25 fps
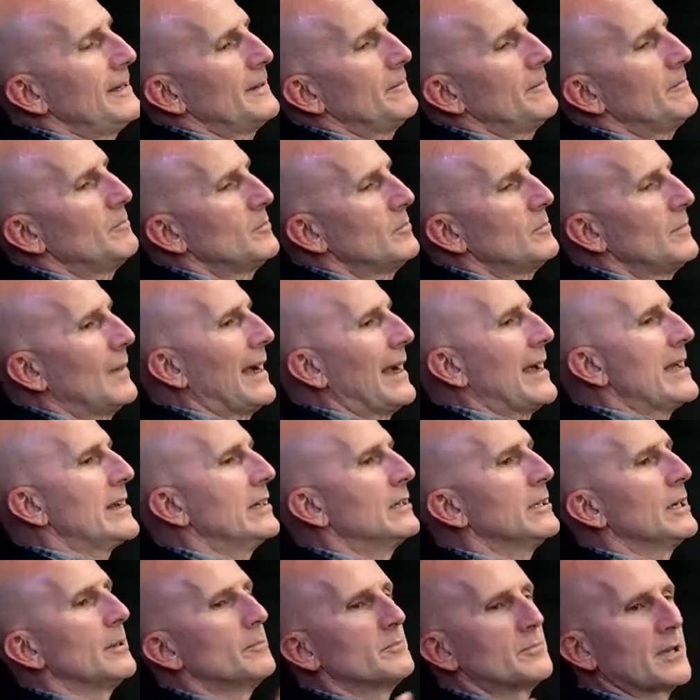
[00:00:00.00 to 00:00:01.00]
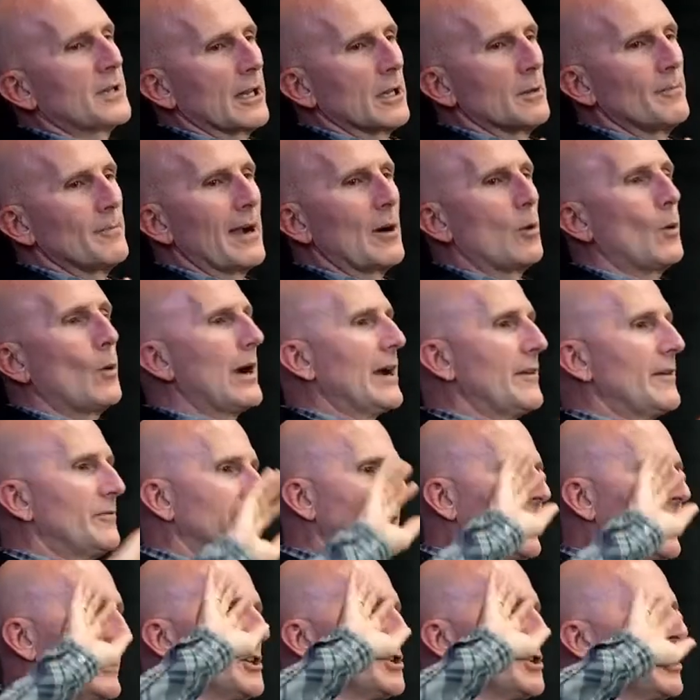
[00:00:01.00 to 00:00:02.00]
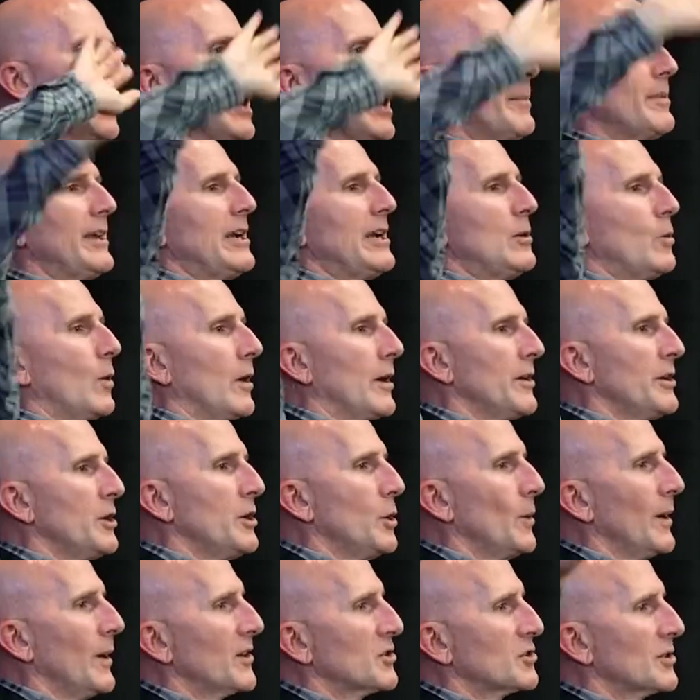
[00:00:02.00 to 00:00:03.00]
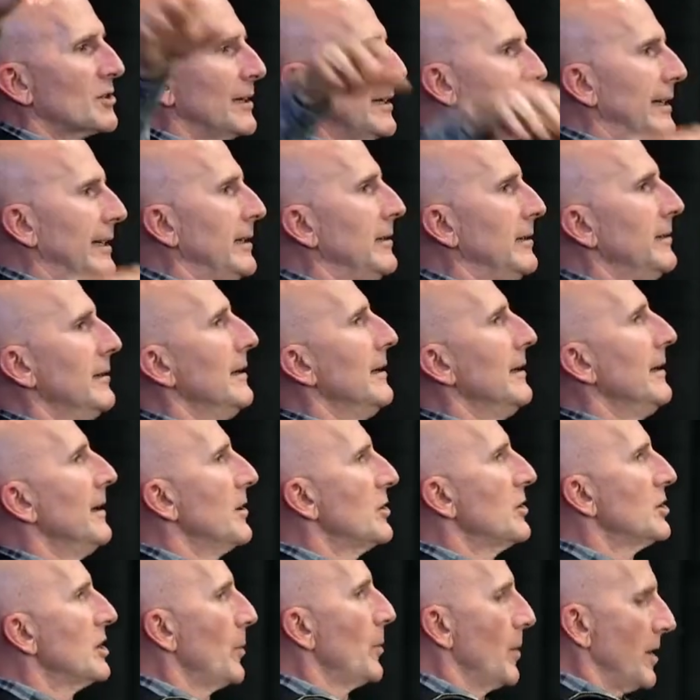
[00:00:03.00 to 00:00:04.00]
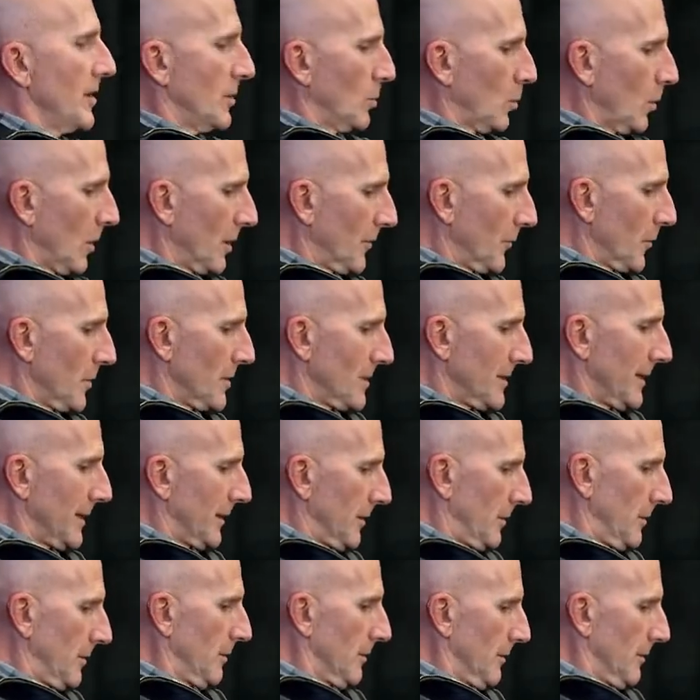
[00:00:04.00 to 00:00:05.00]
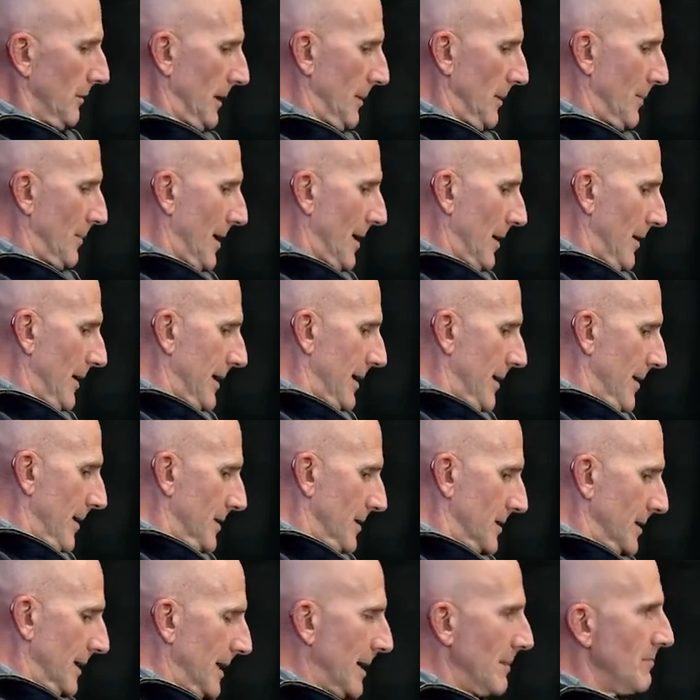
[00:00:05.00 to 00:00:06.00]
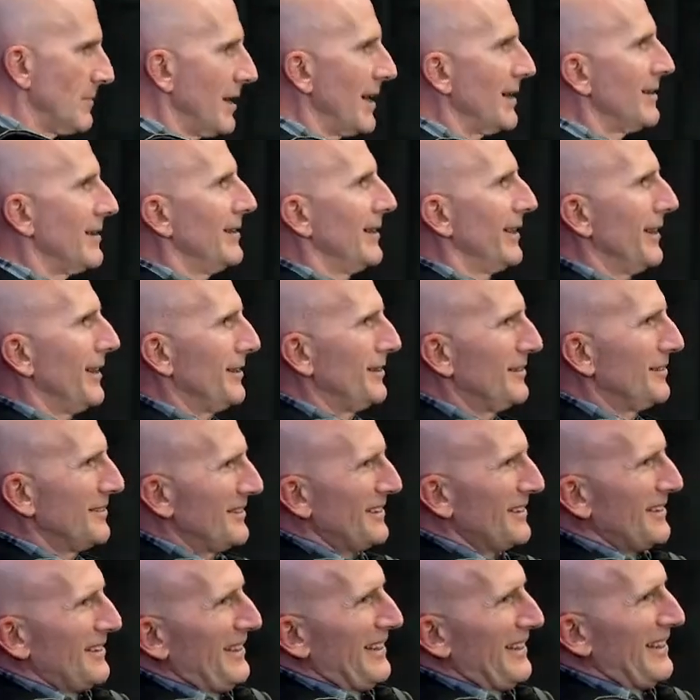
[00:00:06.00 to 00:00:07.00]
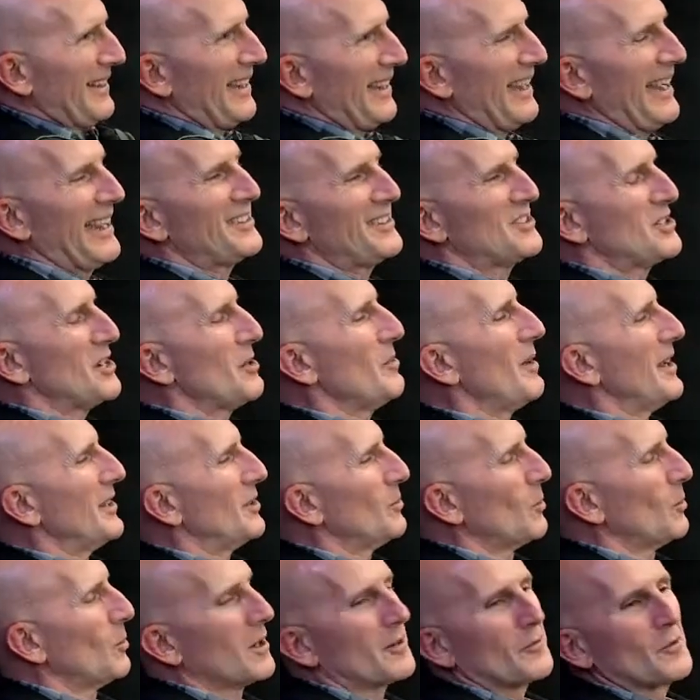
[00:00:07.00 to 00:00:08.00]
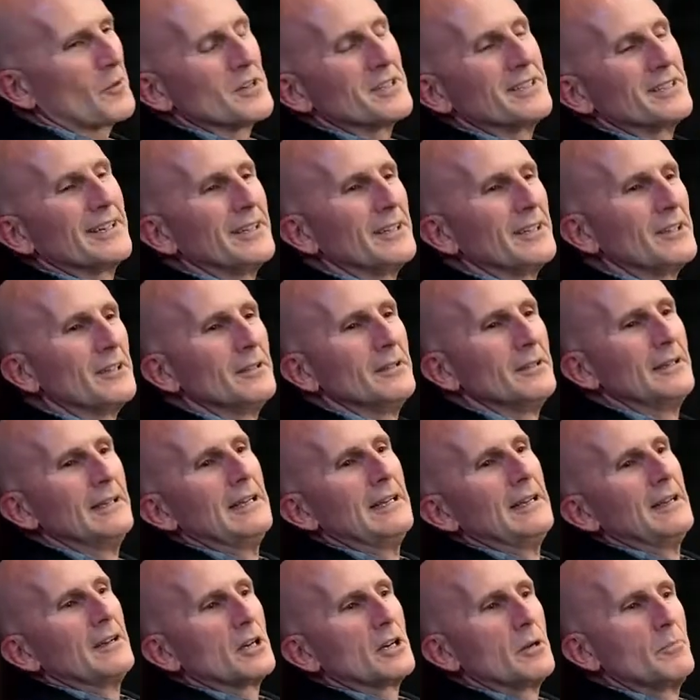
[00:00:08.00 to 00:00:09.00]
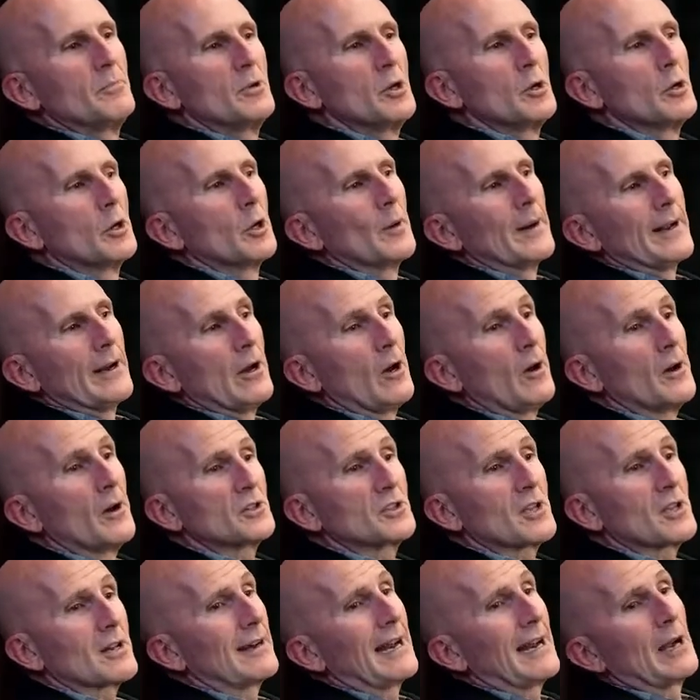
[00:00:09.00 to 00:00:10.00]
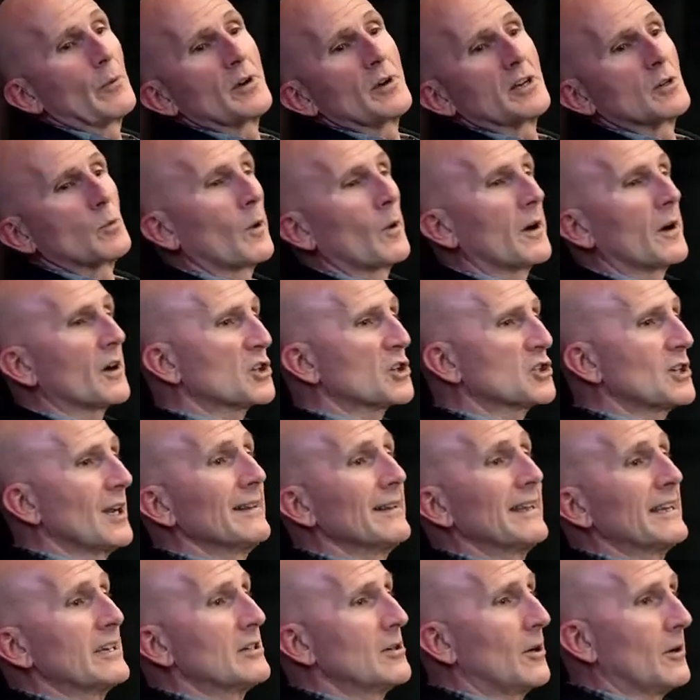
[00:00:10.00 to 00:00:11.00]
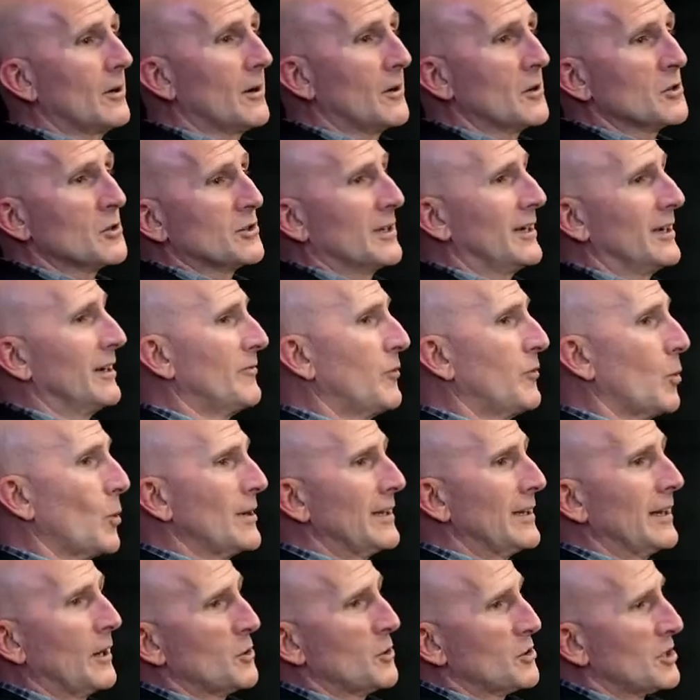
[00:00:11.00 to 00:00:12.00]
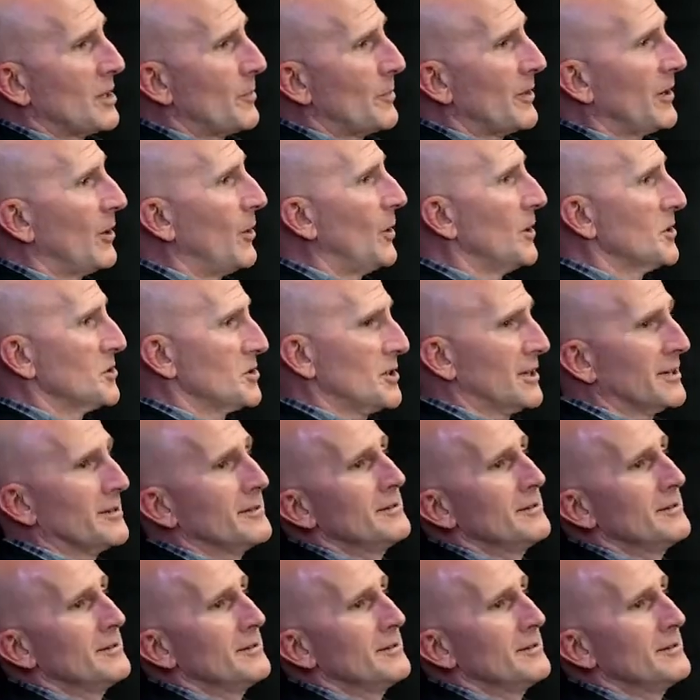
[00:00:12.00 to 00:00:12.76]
I ended up telling my wife to get a job anywhere USA. She went to work for Dell. I'm already out of time. Not yet. Uh, she went to work for Dell Computer in Austin, and I went to work selling cars at a Ford dealership in Austin